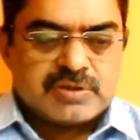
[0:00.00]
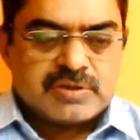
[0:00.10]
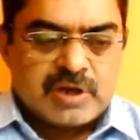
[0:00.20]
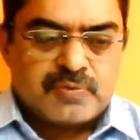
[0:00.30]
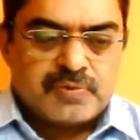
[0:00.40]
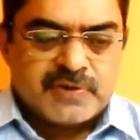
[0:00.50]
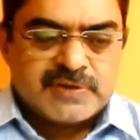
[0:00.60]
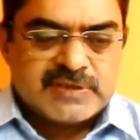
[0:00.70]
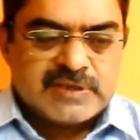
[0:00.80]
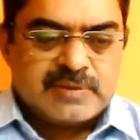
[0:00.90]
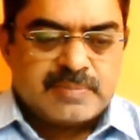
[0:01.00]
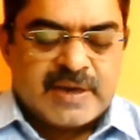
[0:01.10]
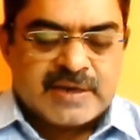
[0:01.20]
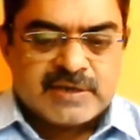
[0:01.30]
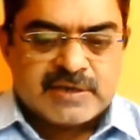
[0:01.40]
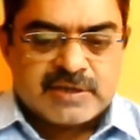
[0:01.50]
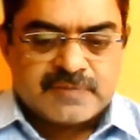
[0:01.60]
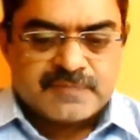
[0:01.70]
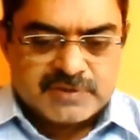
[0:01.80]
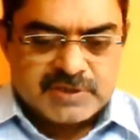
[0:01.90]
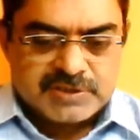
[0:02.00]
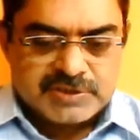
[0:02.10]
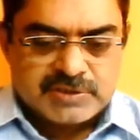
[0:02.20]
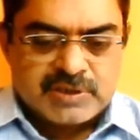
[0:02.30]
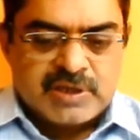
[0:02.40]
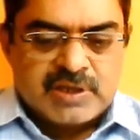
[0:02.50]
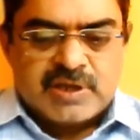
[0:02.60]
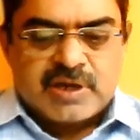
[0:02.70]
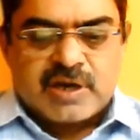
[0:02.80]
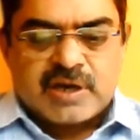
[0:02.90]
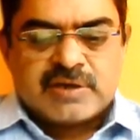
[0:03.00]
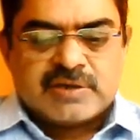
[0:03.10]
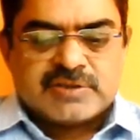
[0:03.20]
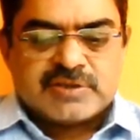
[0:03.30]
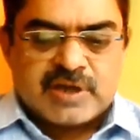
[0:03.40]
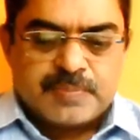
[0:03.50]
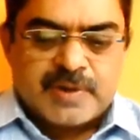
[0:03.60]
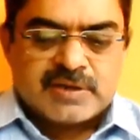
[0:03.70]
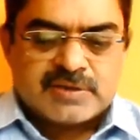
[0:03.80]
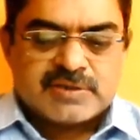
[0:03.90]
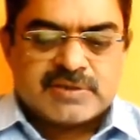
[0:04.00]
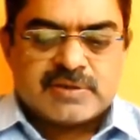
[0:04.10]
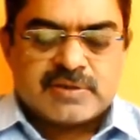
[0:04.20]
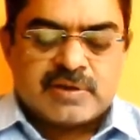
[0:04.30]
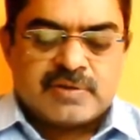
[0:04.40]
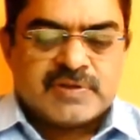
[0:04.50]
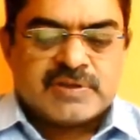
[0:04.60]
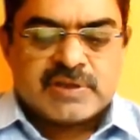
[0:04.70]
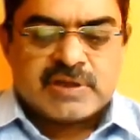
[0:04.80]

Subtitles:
Now we will see magnetic refrigeration and its a comparison with